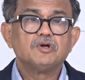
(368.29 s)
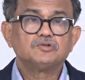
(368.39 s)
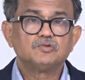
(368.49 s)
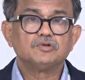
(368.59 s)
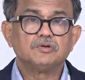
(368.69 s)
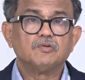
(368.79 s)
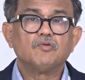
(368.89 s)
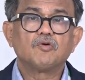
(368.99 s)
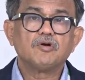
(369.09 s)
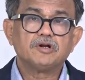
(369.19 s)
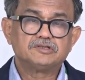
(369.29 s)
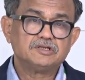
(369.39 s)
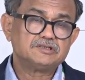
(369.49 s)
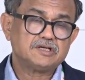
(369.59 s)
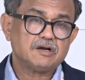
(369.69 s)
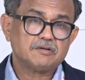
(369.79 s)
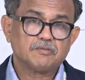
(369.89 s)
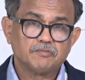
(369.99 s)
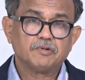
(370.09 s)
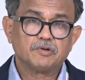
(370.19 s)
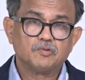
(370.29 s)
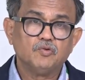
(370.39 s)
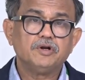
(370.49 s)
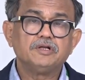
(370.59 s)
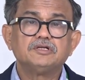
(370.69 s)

So overall results are good in